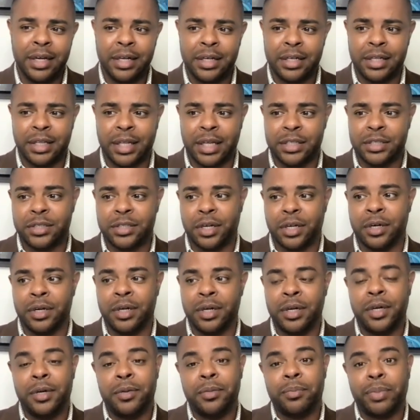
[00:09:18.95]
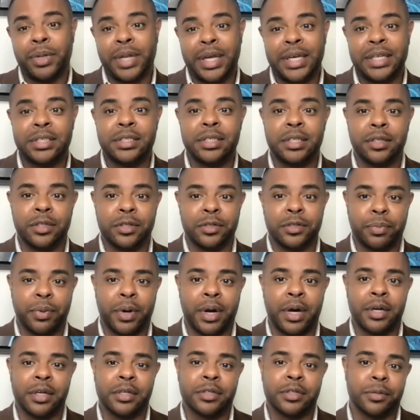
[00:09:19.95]
to then start placing those
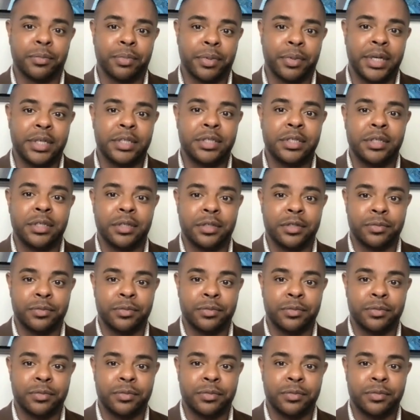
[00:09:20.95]
products or placing